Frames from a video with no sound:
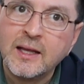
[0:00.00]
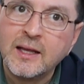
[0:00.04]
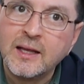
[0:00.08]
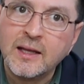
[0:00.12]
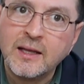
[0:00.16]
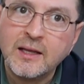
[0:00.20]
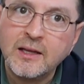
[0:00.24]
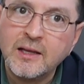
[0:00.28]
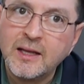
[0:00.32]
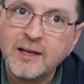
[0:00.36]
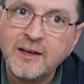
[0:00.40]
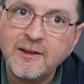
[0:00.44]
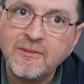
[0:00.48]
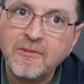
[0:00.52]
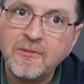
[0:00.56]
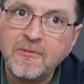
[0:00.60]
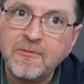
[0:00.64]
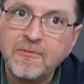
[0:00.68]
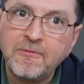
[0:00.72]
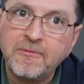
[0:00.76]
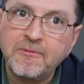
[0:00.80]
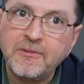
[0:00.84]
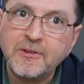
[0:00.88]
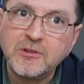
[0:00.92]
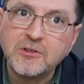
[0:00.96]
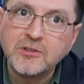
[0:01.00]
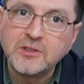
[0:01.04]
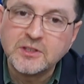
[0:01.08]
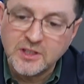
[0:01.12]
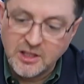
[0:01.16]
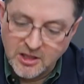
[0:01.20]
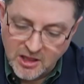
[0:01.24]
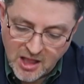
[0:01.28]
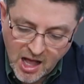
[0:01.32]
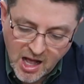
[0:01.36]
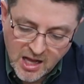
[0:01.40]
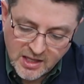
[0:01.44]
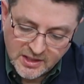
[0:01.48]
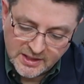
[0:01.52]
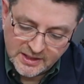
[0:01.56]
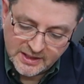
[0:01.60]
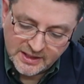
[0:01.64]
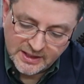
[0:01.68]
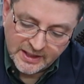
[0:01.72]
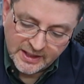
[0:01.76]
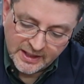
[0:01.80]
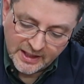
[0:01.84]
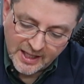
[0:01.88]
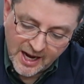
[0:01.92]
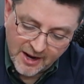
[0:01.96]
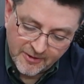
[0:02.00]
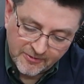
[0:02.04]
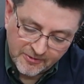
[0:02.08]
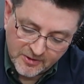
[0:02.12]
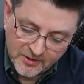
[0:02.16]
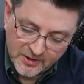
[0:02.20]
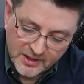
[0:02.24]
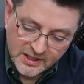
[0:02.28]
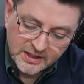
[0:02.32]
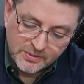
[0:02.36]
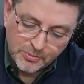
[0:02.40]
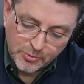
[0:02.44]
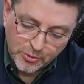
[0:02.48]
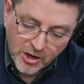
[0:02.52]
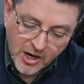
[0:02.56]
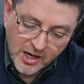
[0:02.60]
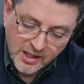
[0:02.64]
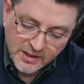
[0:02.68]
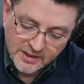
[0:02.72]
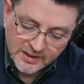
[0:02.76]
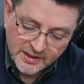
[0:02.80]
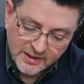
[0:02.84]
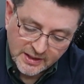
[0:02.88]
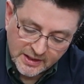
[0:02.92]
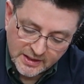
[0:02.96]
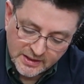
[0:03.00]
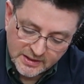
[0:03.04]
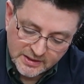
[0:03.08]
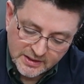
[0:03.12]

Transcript: It even feels glossy after this process.